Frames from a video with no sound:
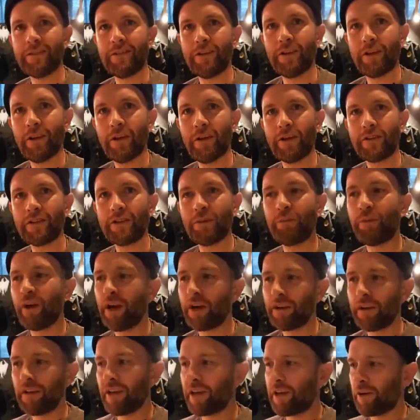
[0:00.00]
As
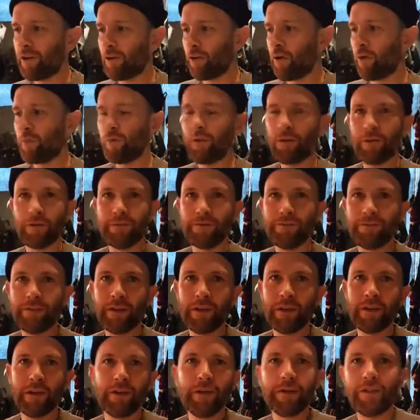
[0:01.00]
compared to like a normal
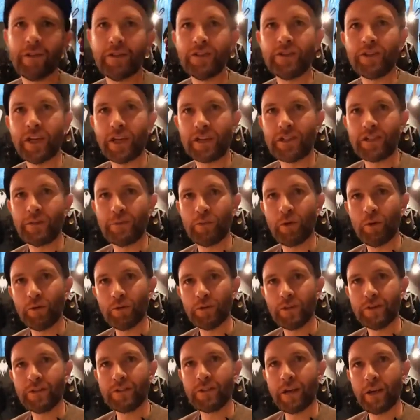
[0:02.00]
injection
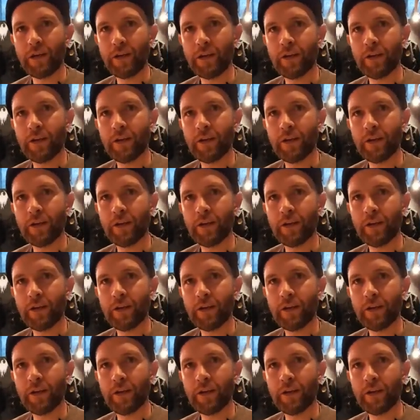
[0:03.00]
molded skate.